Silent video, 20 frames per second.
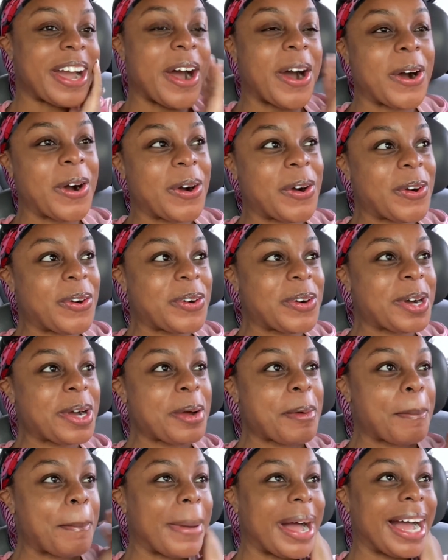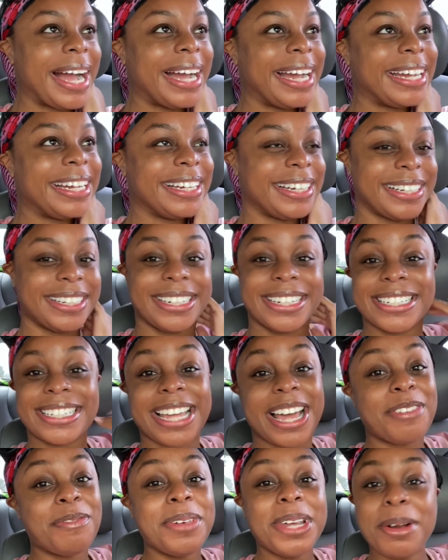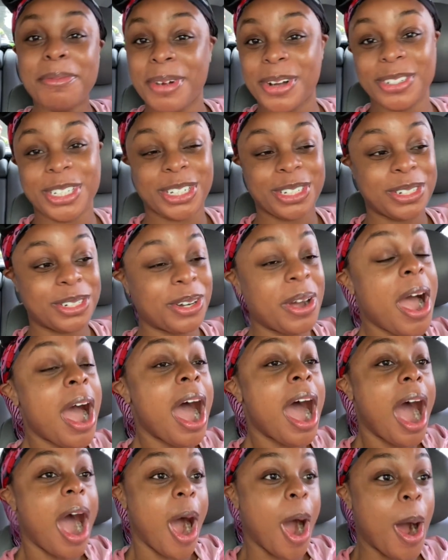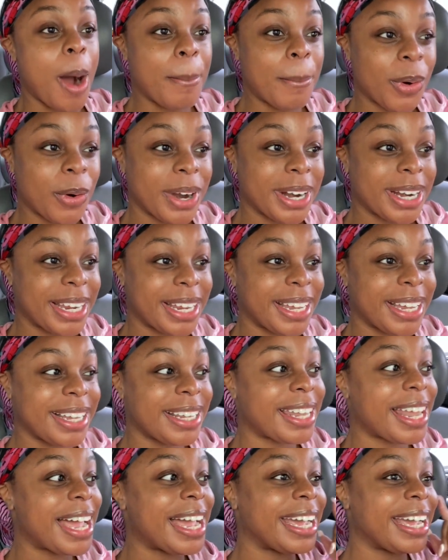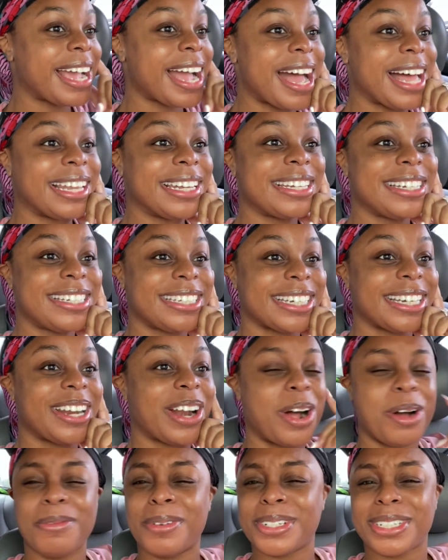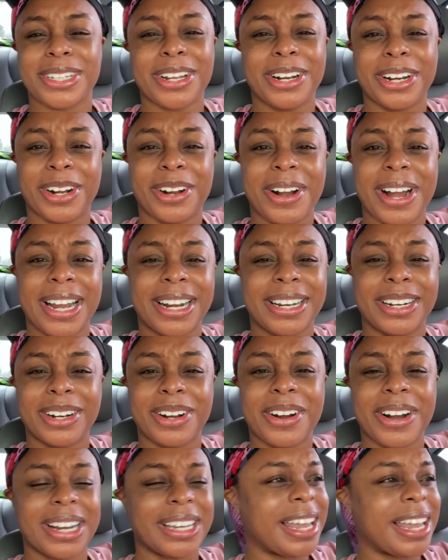Oh my goodness, I've been emotional all morning. Like, I legit almost started crying in the car.